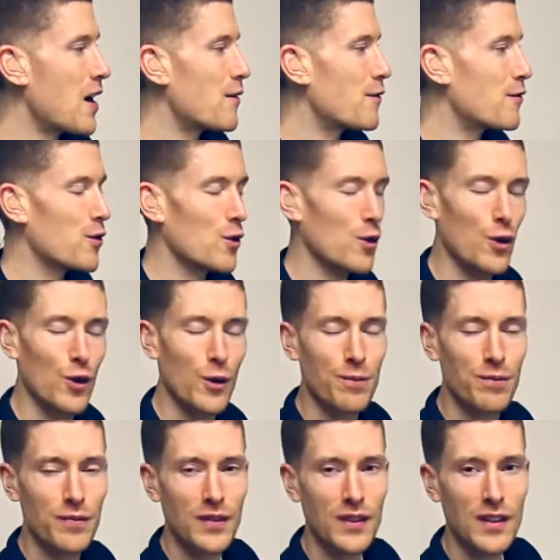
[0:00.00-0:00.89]

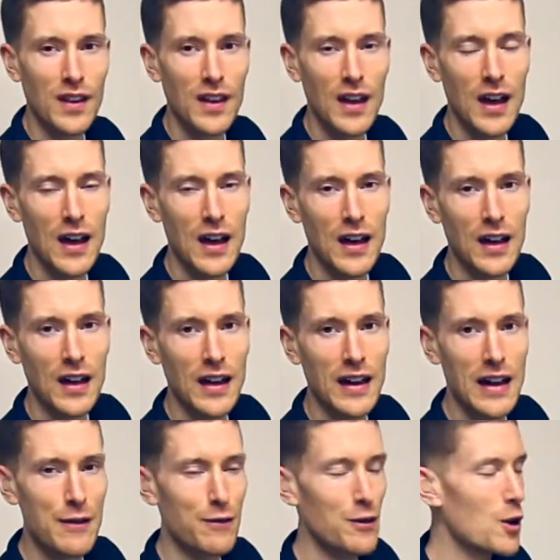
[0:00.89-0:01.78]
for
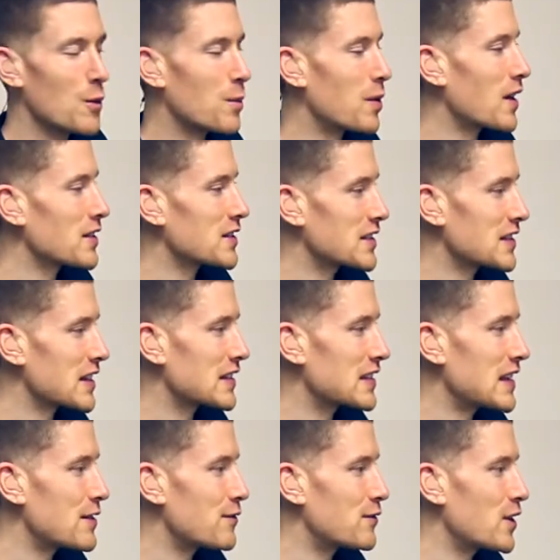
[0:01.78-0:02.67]
an 8th note plus a
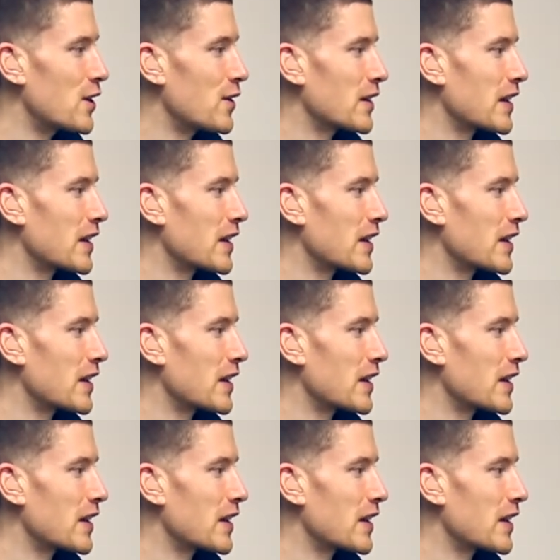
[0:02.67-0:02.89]
16th note.